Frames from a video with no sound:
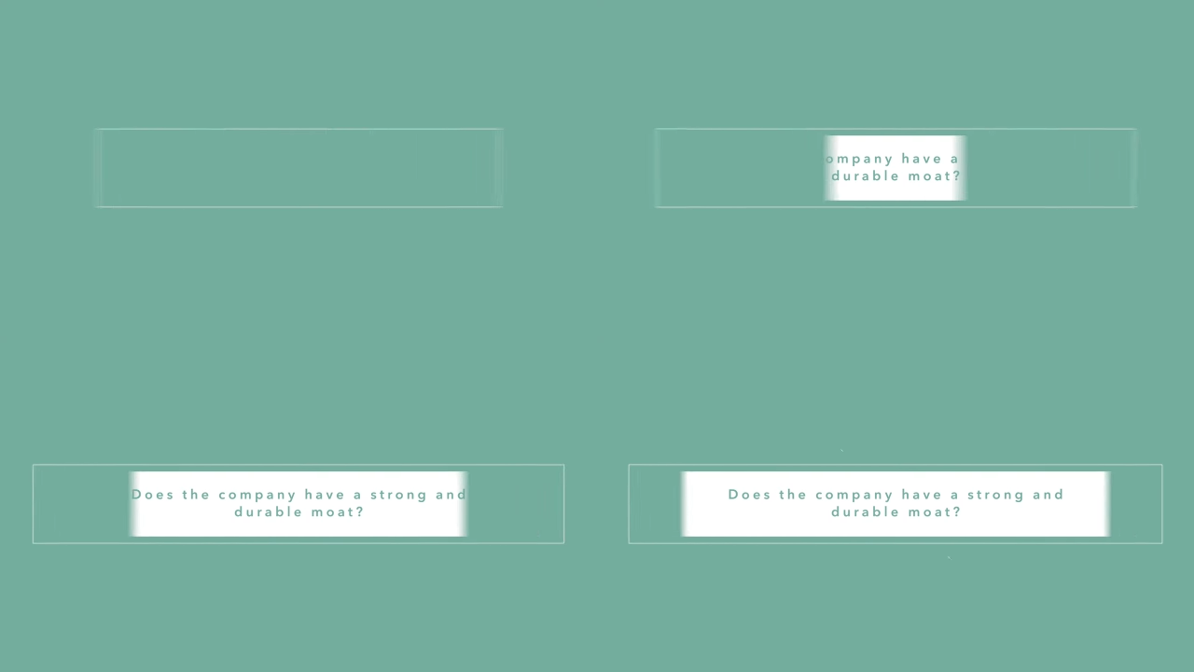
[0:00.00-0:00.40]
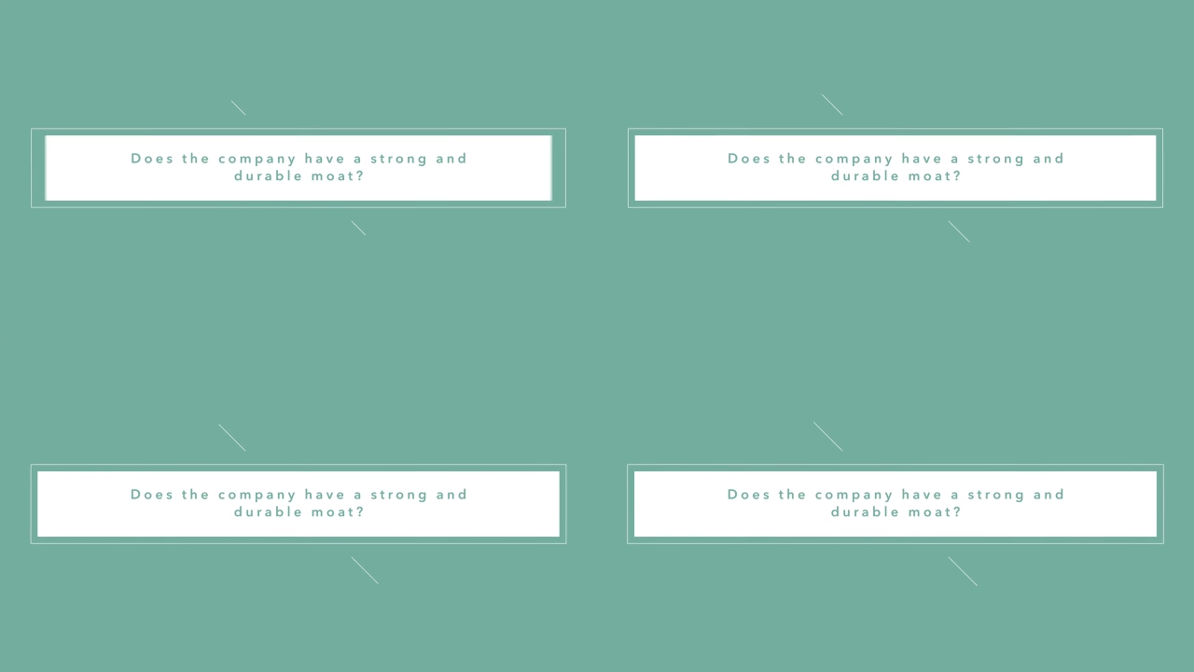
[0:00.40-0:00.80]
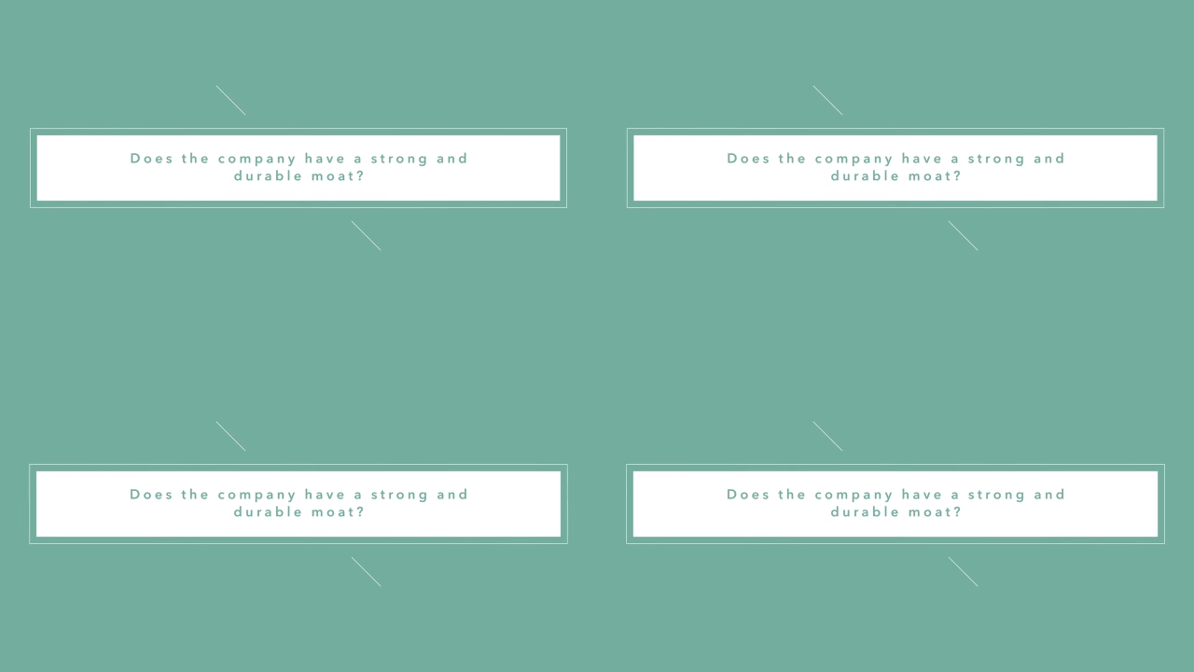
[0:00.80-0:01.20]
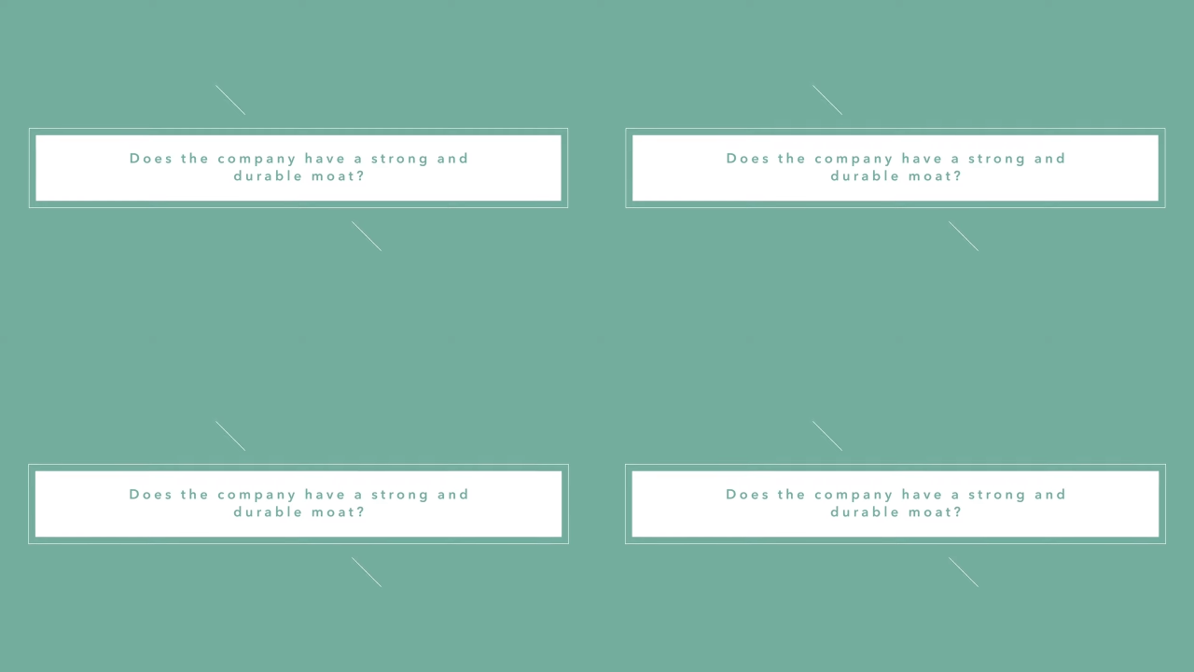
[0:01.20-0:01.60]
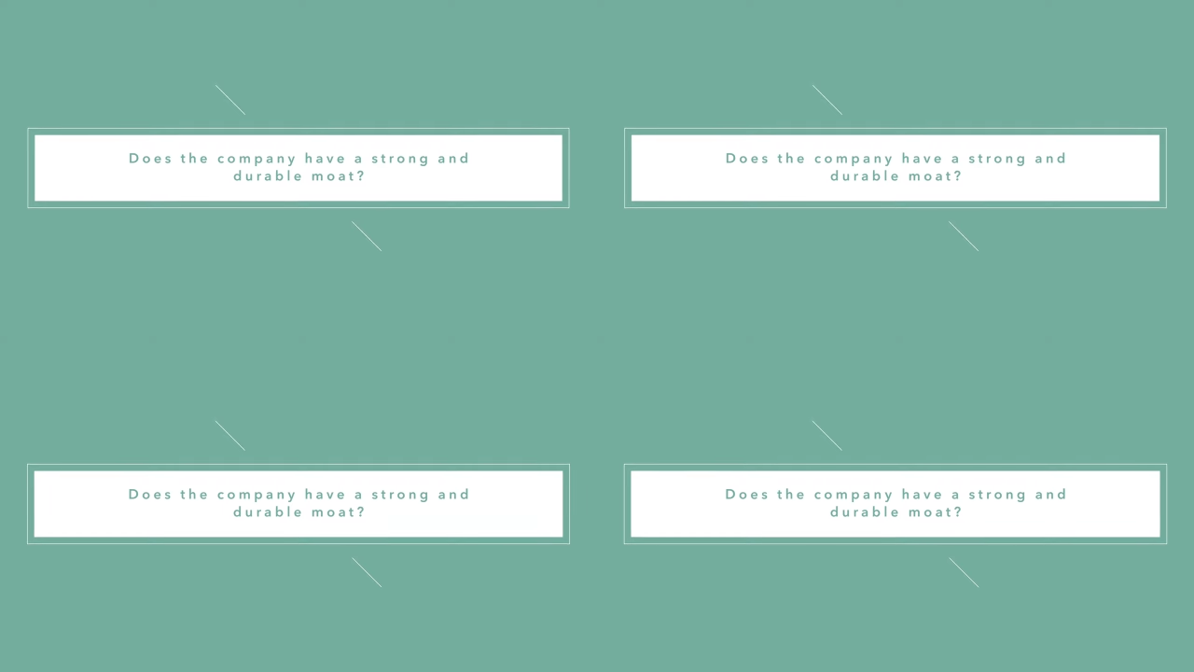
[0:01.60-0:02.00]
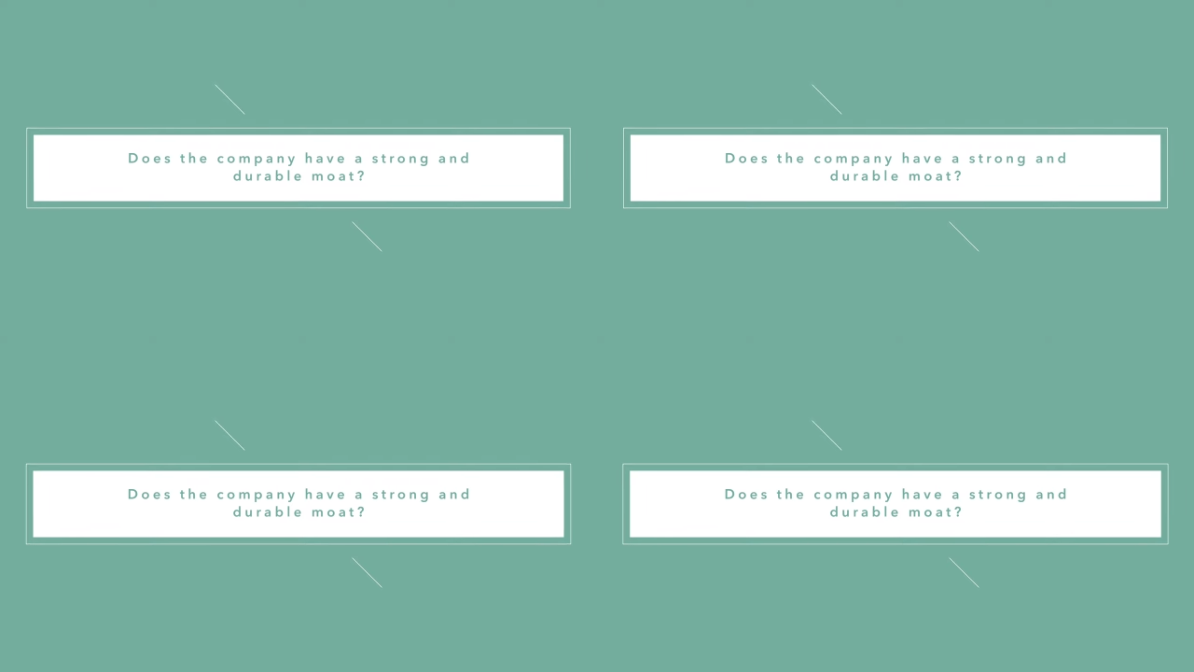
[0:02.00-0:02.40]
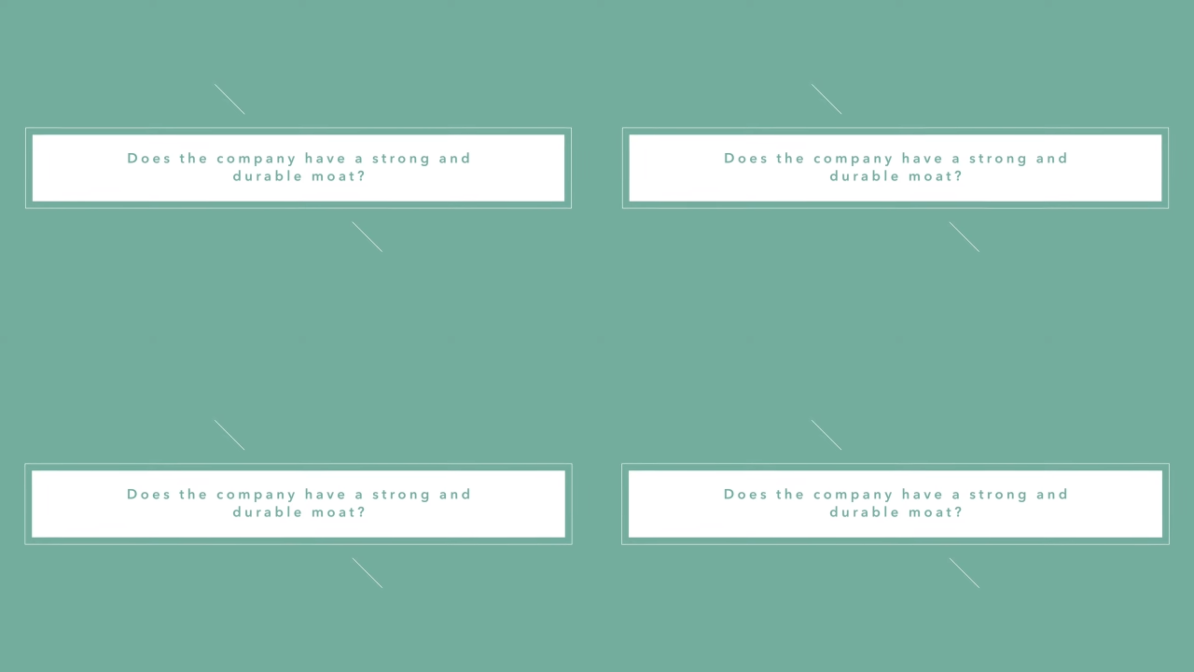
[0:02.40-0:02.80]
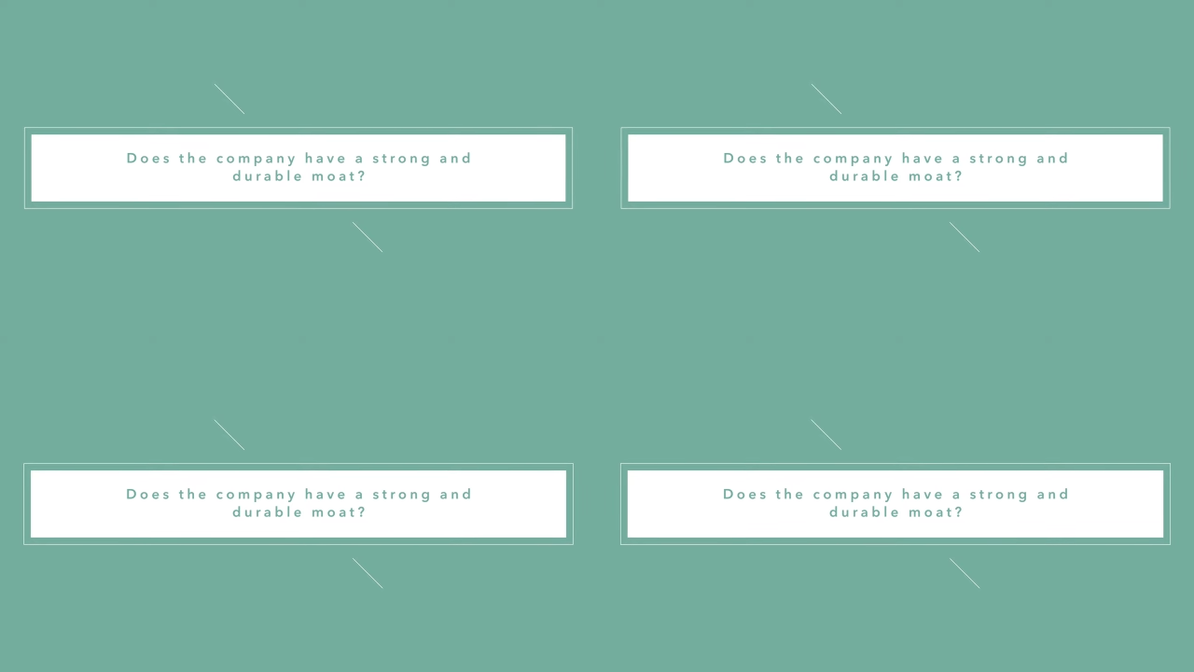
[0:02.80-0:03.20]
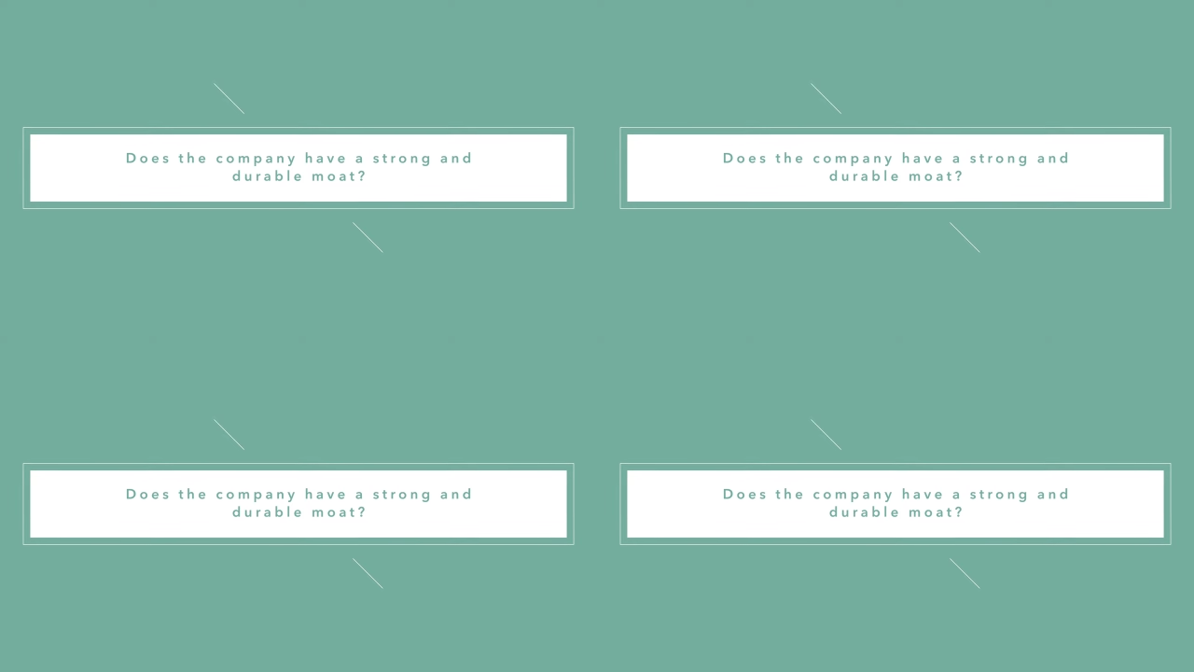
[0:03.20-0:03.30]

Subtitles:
(no speaker visible)